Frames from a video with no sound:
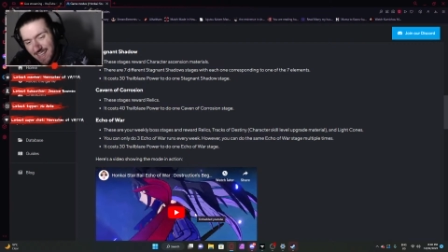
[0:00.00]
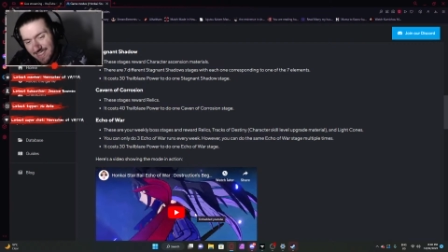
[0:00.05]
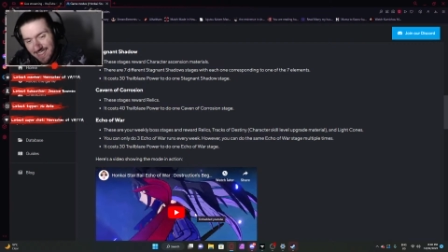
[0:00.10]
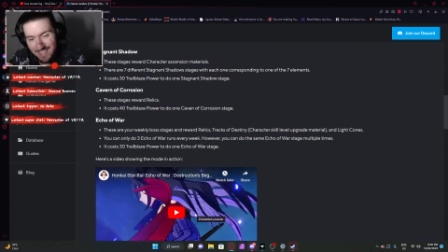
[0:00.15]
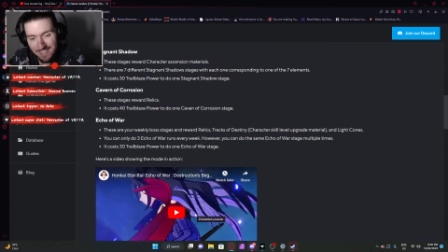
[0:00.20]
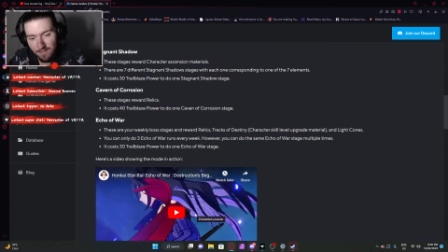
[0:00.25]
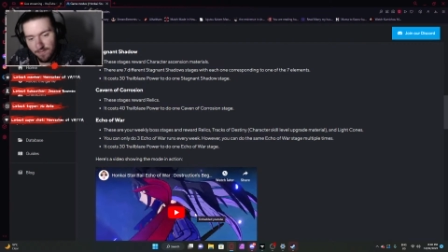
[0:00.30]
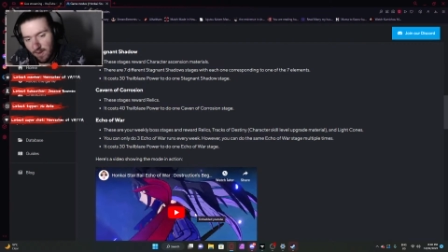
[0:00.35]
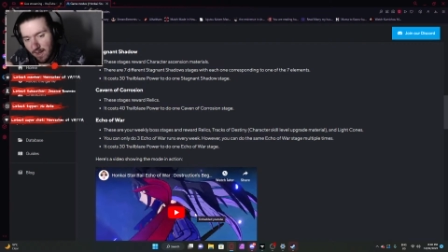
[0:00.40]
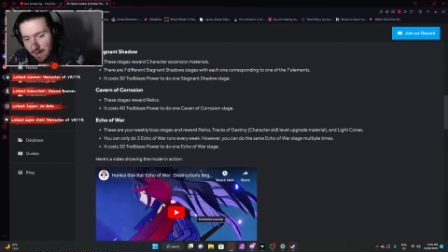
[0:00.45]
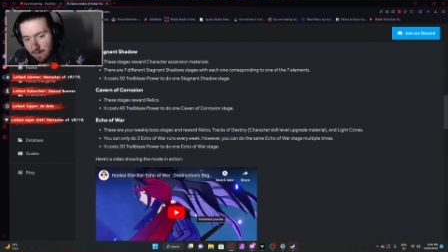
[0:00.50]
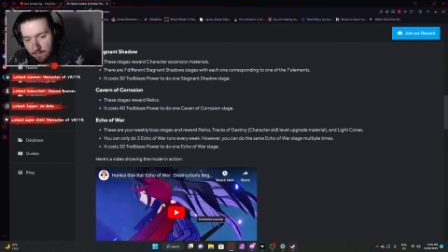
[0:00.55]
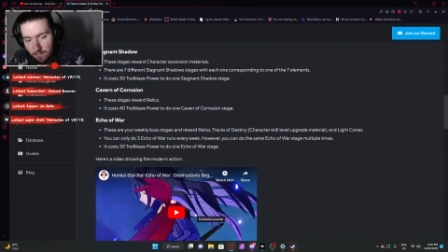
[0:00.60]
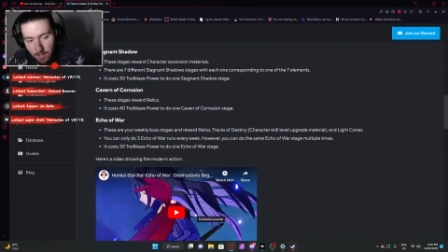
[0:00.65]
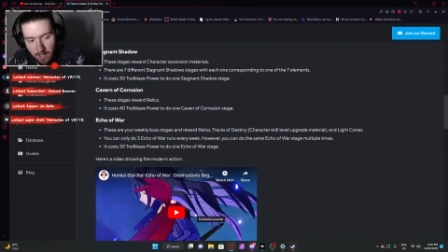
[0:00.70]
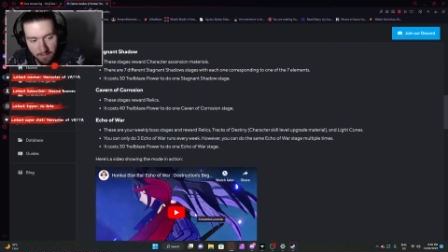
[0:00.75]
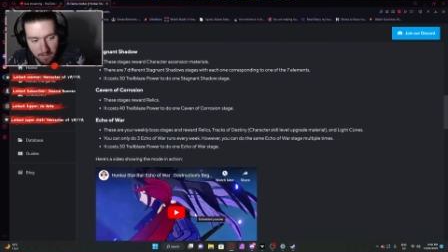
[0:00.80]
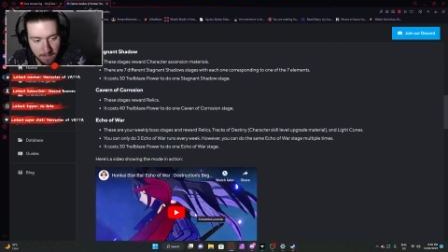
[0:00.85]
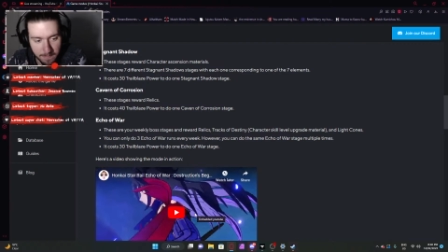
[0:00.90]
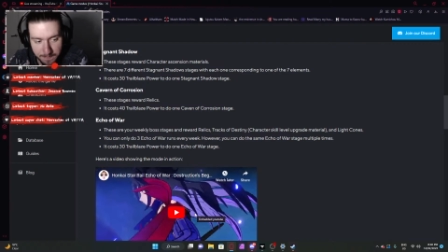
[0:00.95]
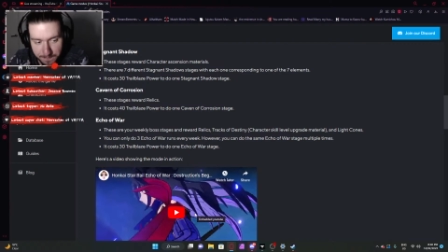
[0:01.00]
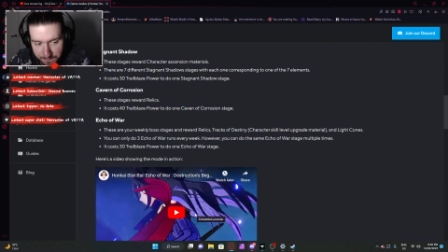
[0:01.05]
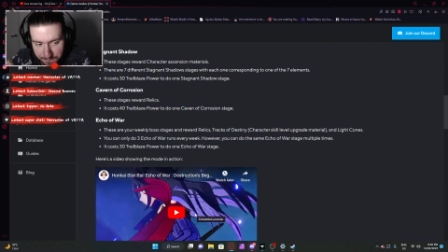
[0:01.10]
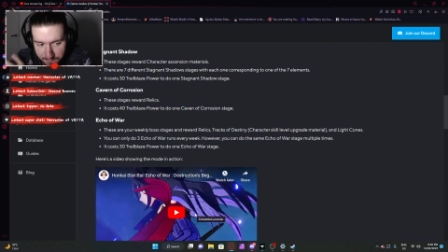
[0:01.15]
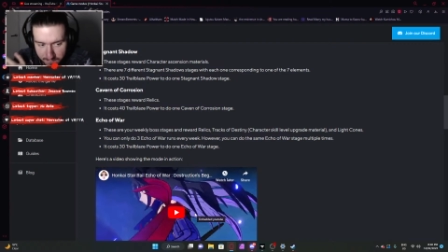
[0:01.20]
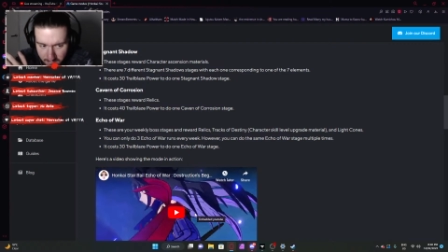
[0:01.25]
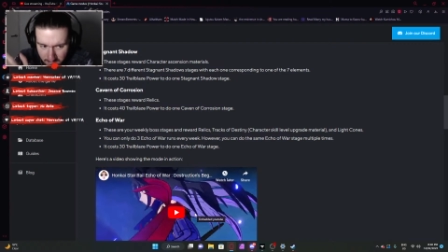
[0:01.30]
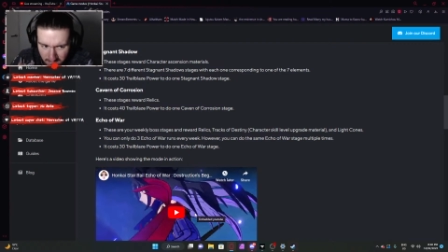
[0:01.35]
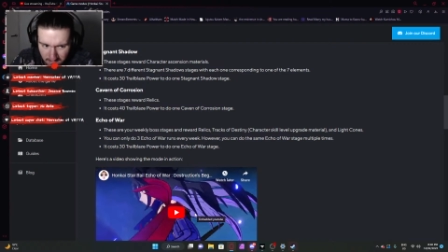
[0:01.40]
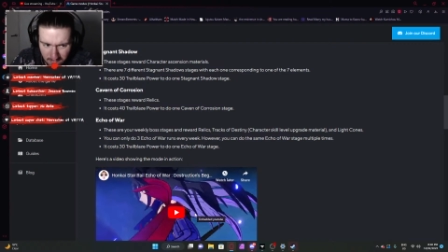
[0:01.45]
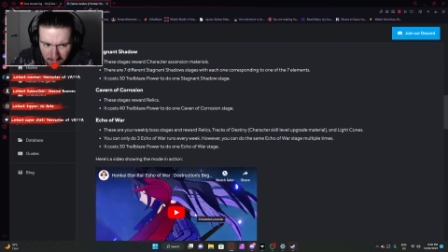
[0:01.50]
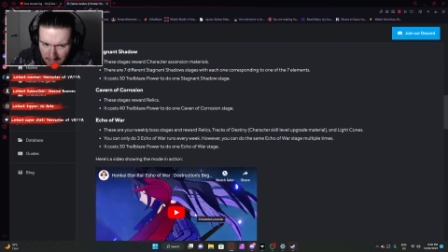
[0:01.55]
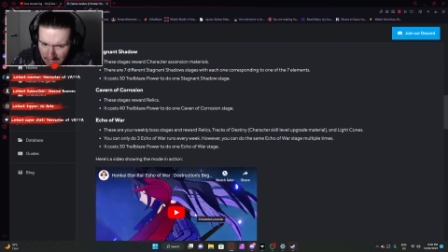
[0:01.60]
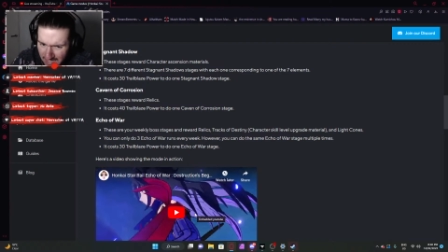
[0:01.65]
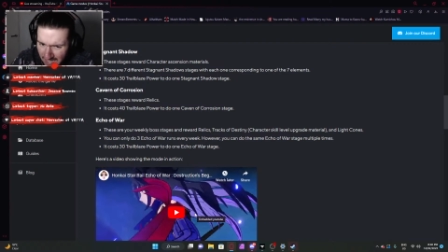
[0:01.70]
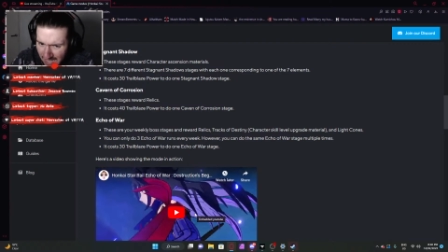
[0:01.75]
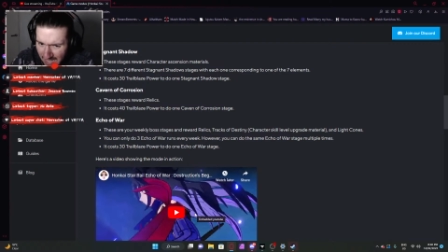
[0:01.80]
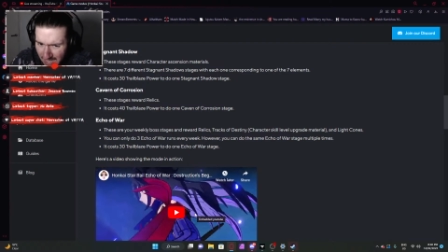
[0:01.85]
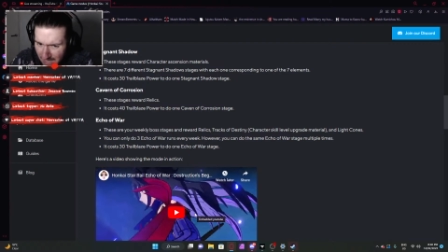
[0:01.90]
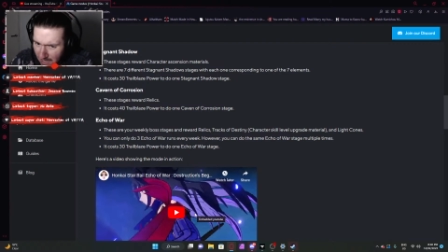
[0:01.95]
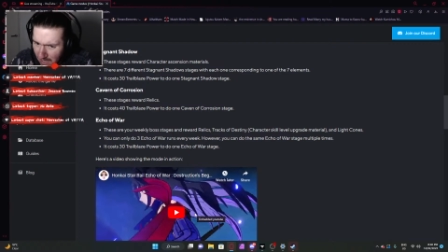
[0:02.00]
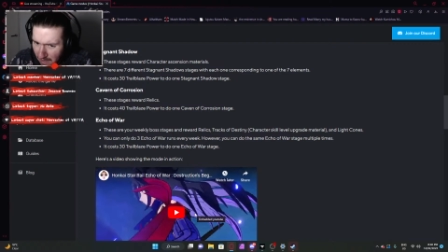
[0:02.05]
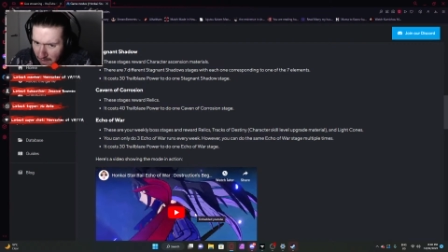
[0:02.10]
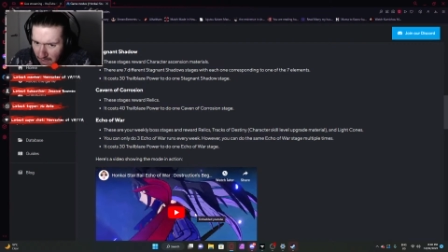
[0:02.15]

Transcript: that's fine. Whatever. Uh,